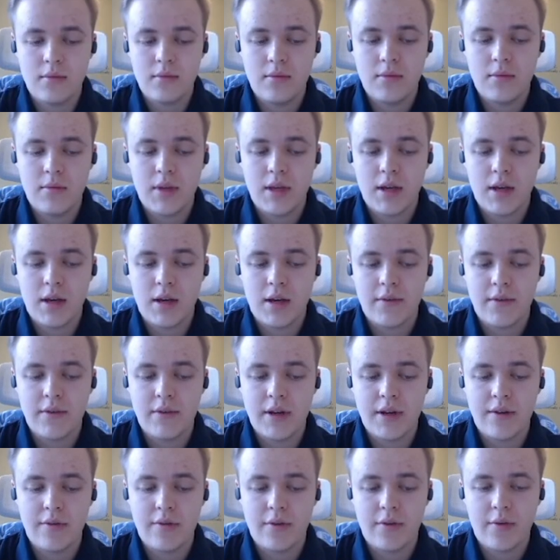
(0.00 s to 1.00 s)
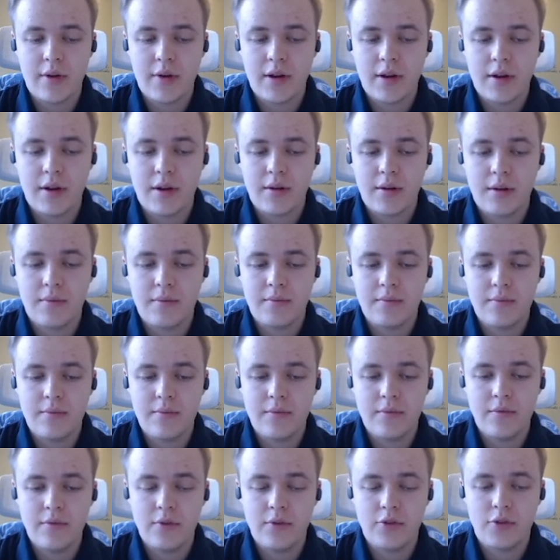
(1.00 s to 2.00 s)
Yeah, I've never read a
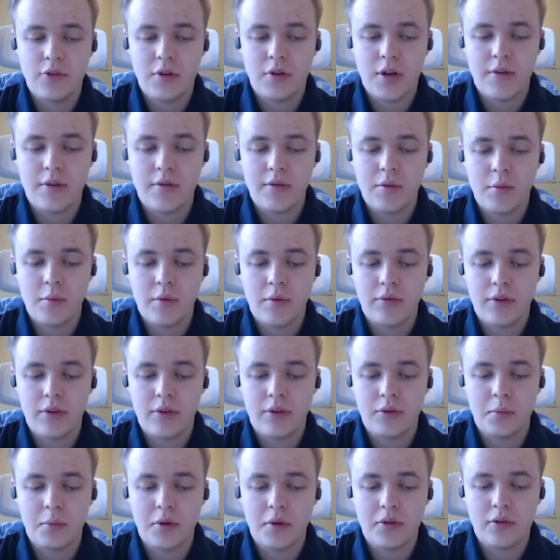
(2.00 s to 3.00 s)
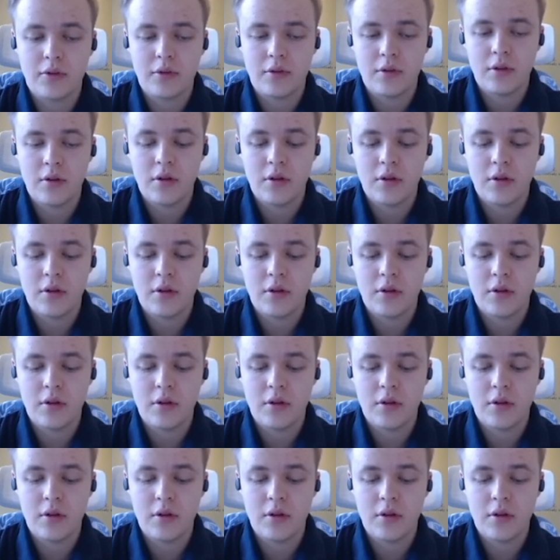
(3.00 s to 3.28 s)
visual novel with this much